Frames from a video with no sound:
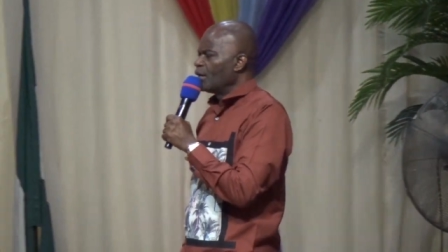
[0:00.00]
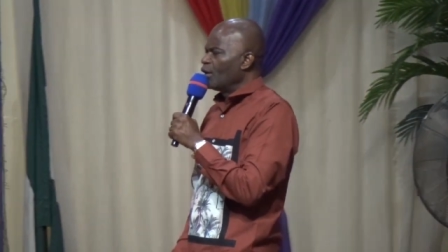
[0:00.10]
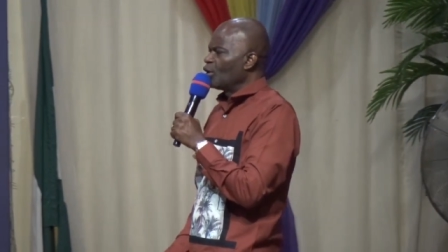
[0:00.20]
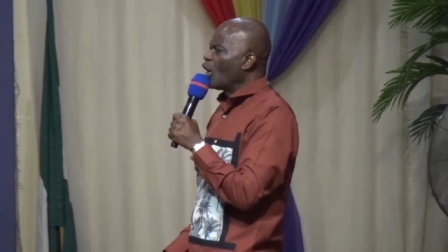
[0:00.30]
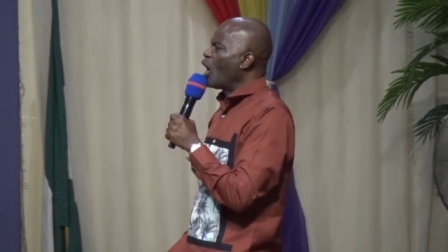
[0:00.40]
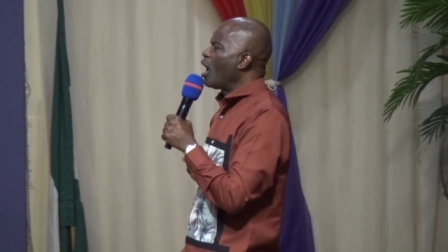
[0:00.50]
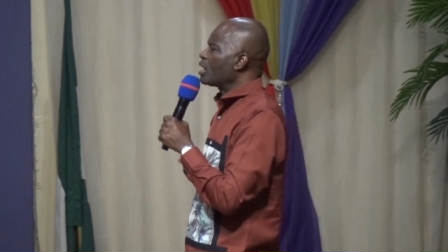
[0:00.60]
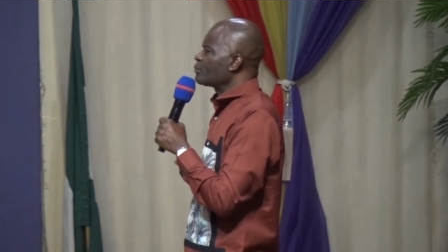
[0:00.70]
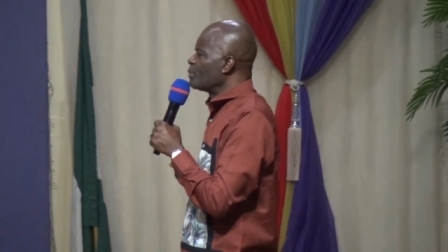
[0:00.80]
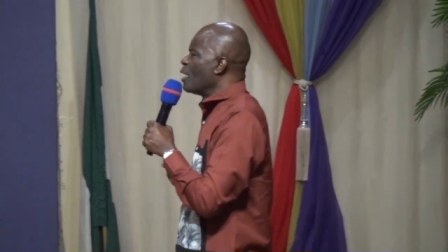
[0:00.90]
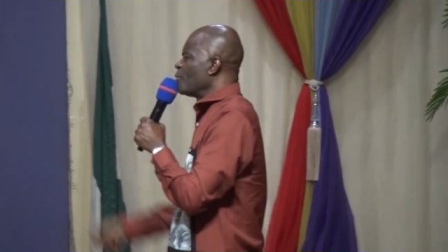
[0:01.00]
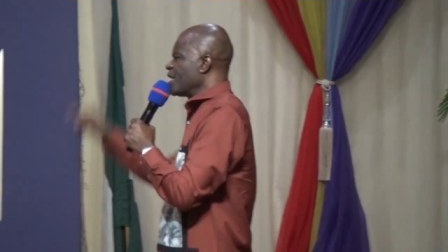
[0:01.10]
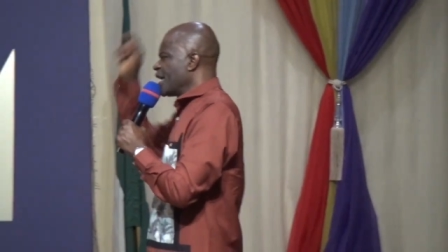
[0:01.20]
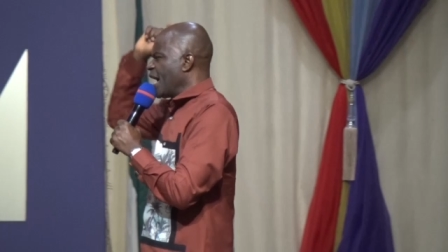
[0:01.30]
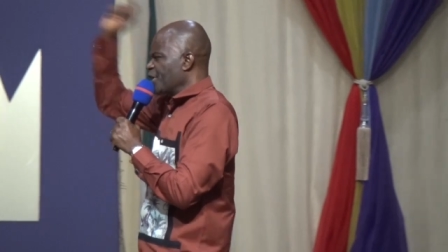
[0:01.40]
Lord, may
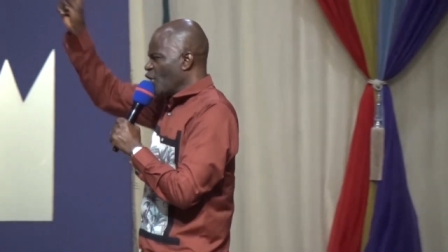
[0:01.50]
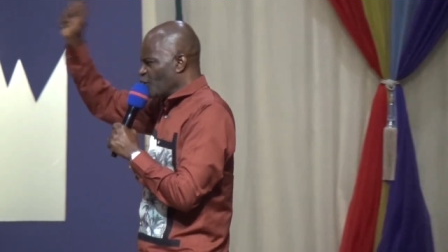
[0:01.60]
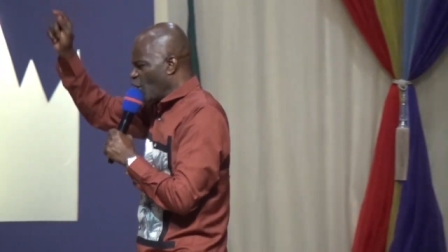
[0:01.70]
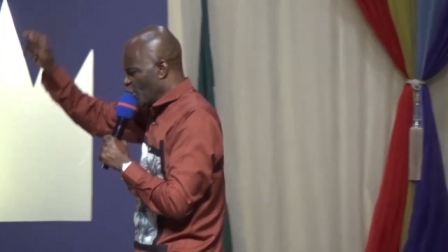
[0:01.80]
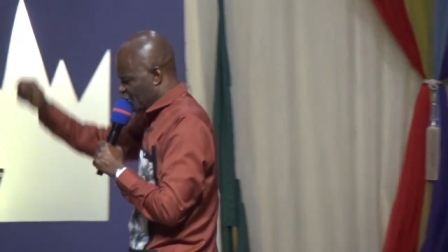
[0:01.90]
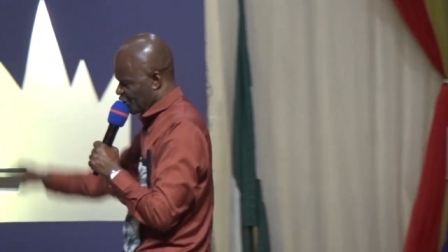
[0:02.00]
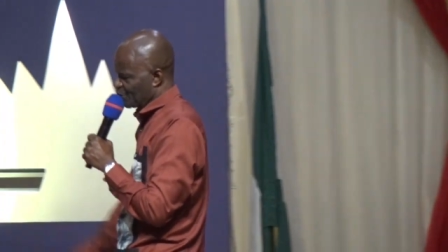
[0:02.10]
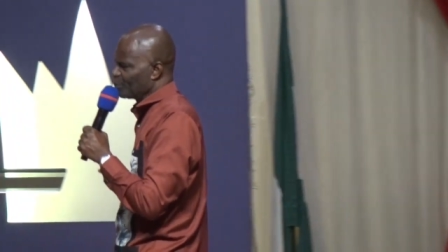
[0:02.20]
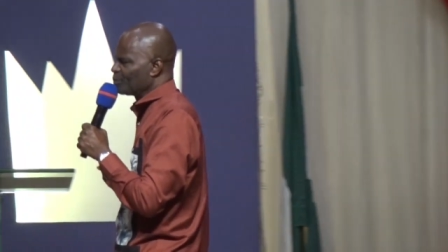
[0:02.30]
we hear your voice.